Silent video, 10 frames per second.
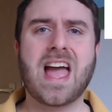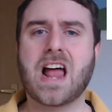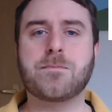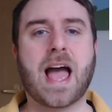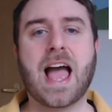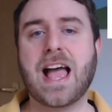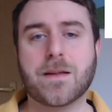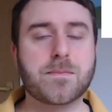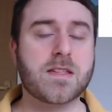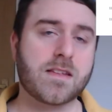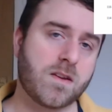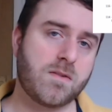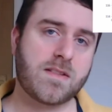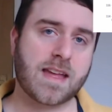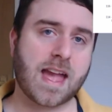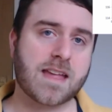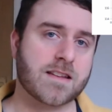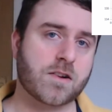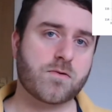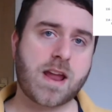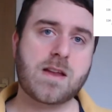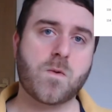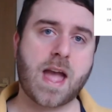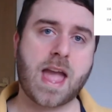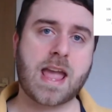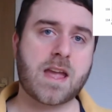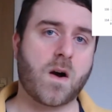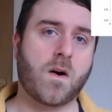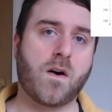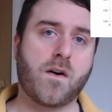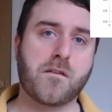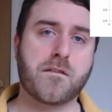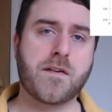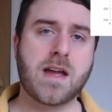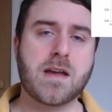and perhaps use it as a great way of